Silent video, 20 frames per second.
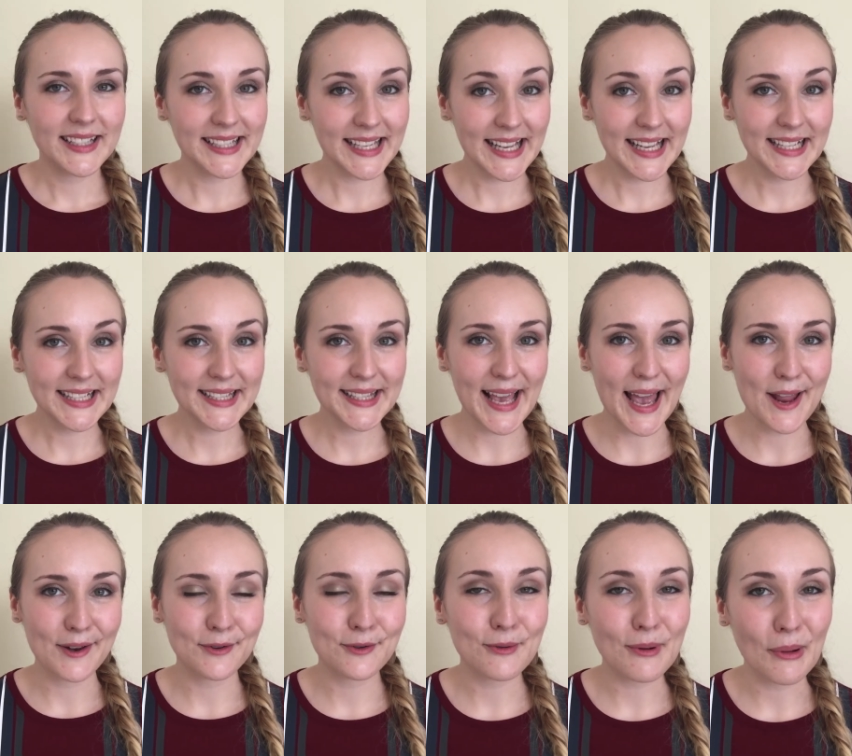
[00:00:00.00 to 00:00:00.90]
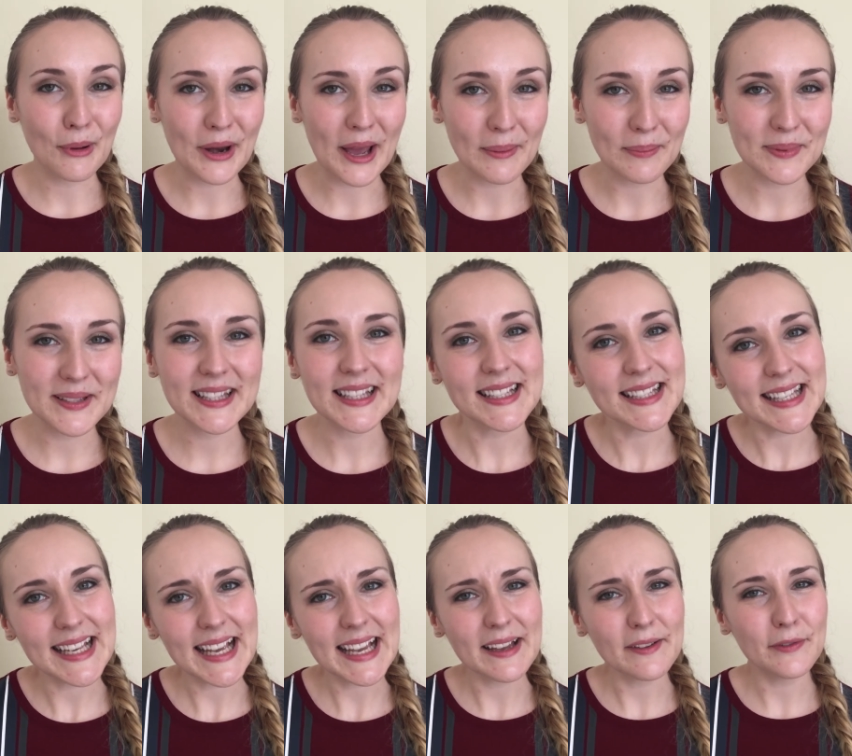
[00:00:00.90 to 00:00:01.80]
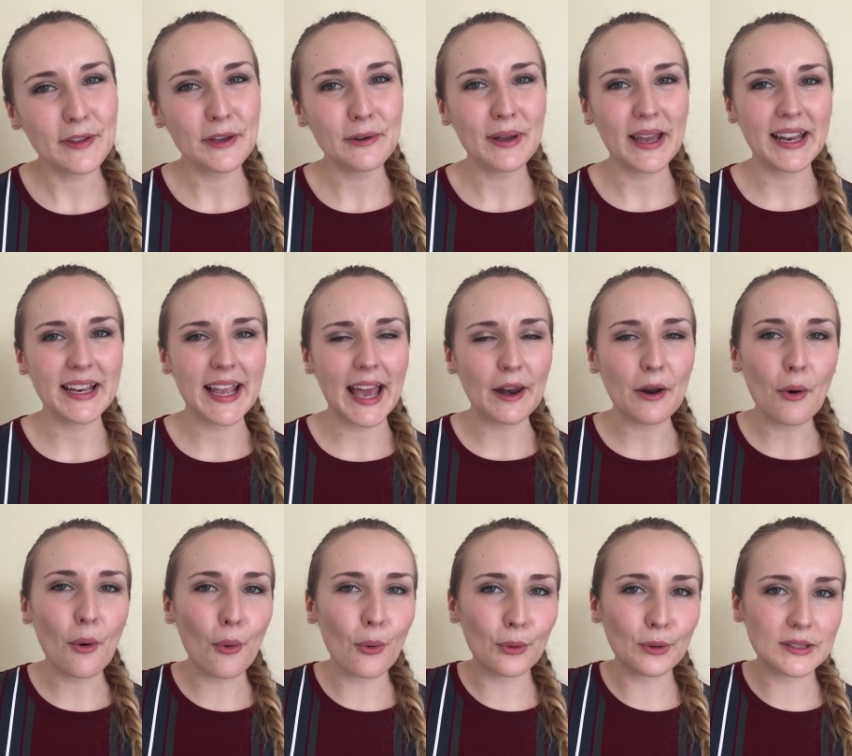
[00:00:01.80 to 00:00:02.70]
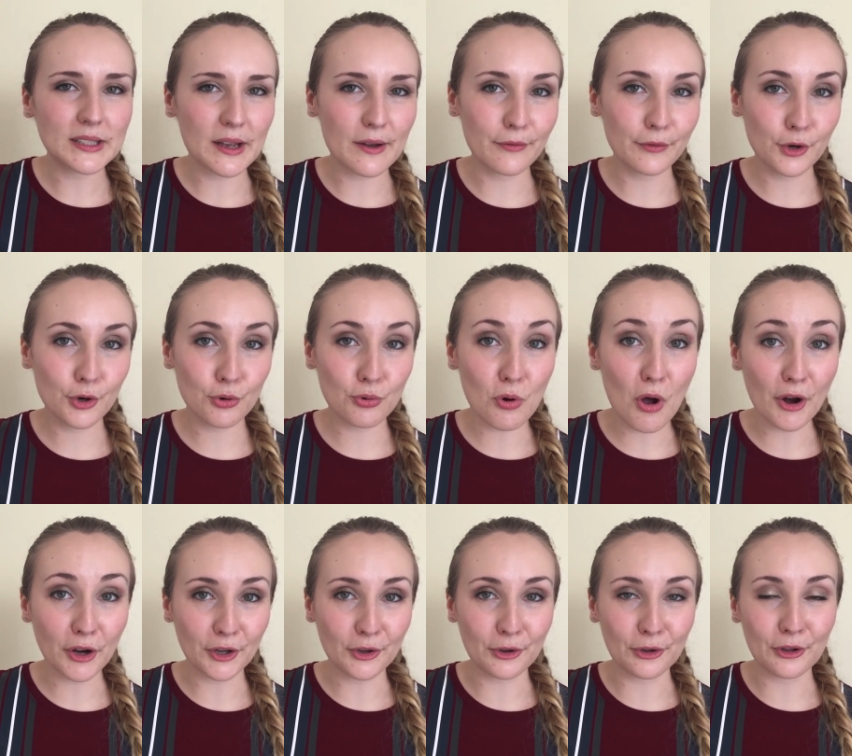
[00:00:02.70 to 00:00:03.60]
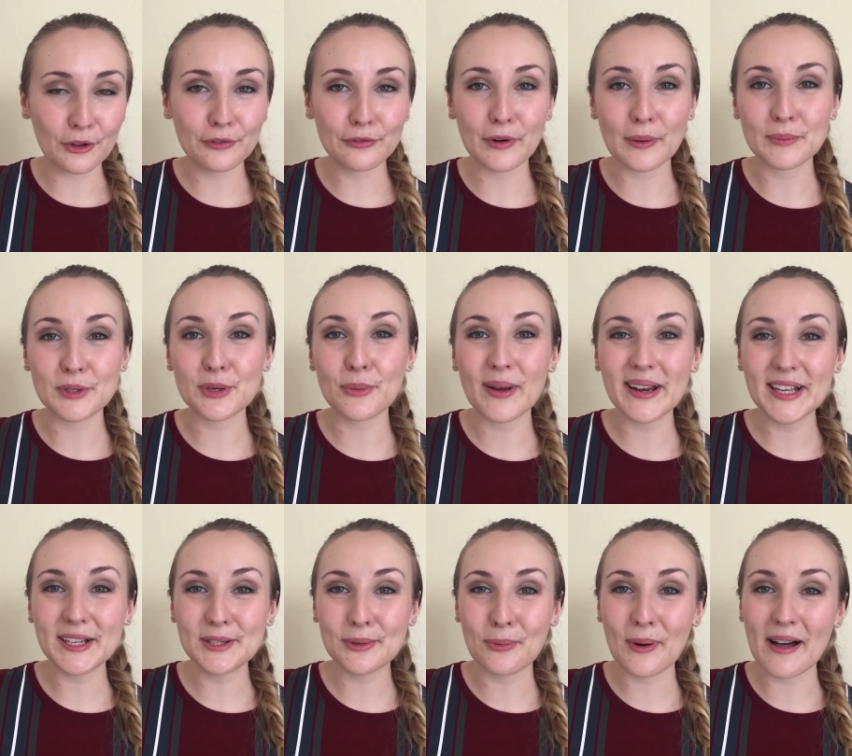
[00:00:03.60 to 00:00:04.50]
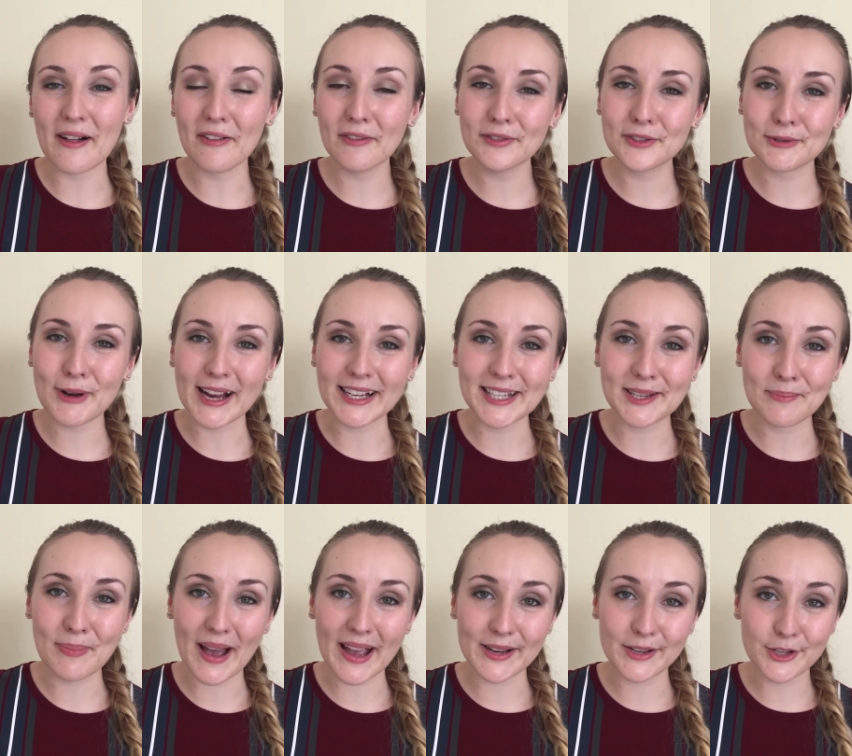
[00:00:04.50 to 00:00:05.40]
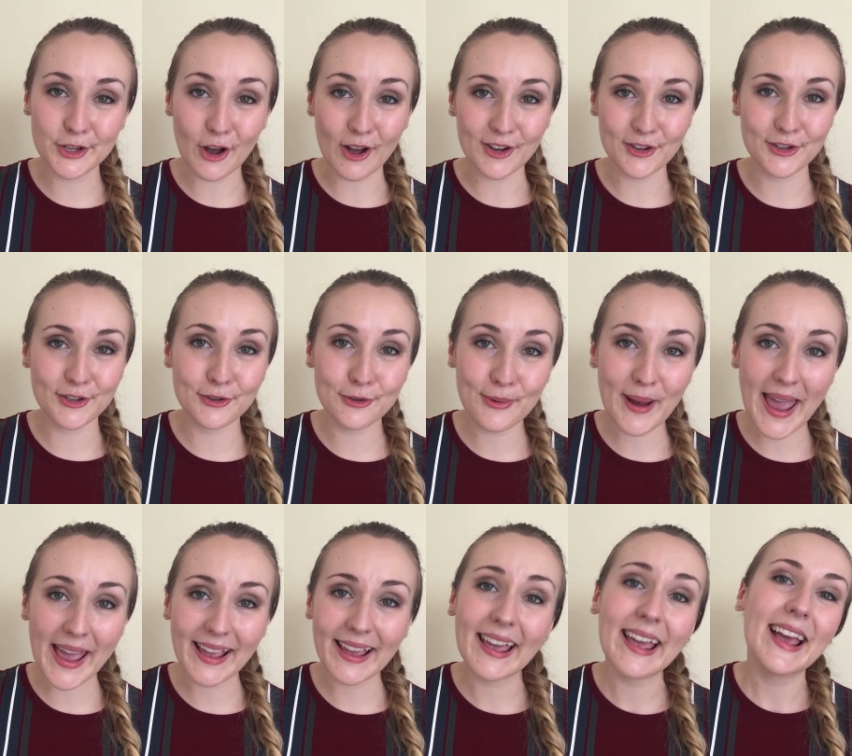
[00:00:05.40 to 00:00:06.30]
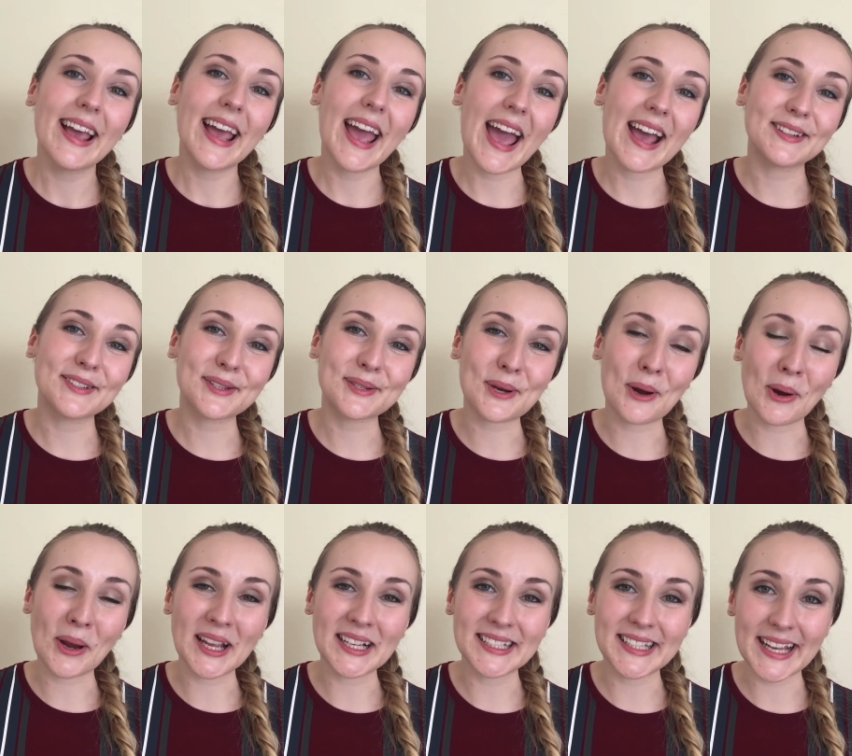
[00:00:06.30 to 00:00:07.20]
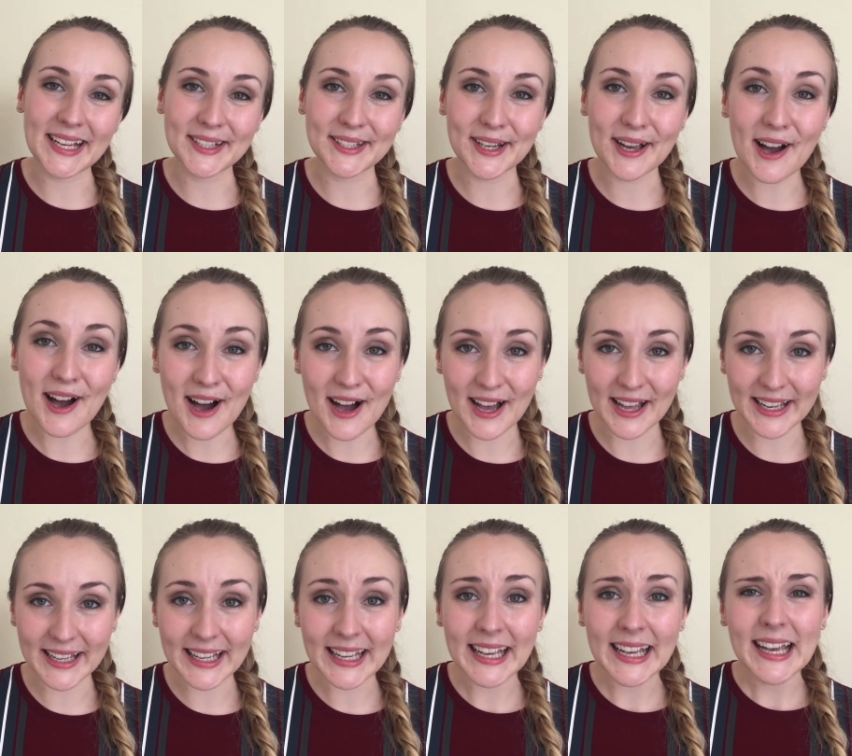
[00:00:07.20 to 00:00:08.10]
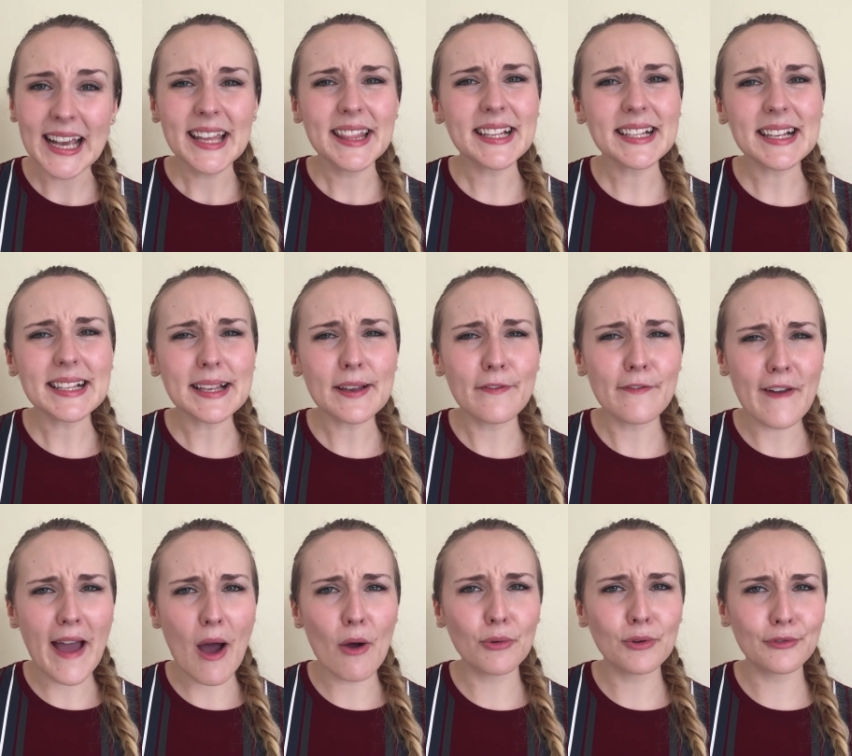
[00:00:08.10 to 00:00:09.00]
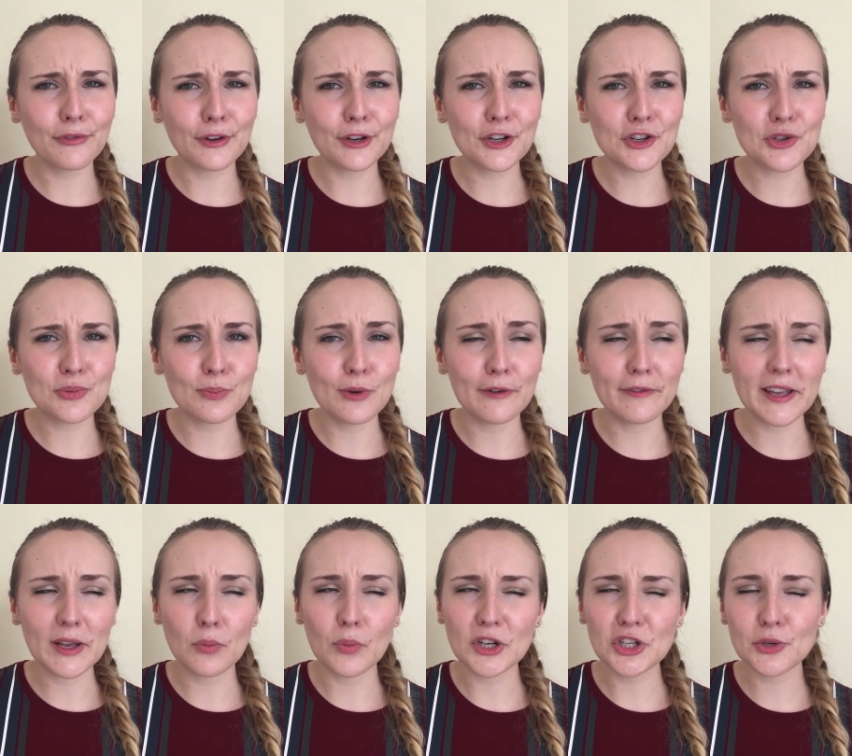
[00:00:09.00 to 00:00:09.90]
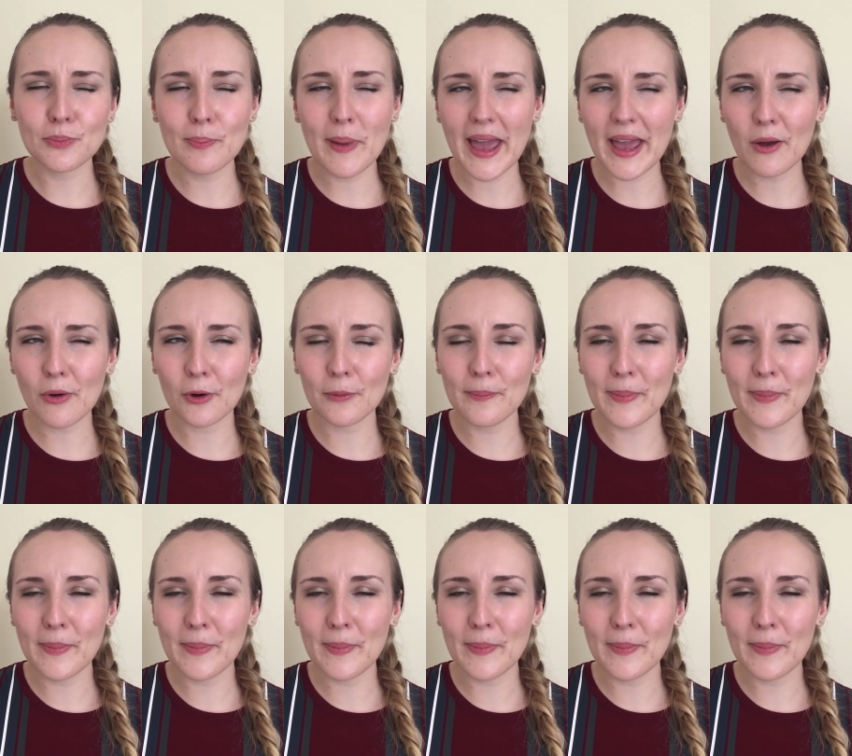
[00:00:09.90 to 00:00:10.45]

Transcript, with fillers: teens and grown-ups, see if you can get a hold of Chronicle from 2012, directed by Josh Trank and starring Dane DeHaan. This is a found footage movie, which may or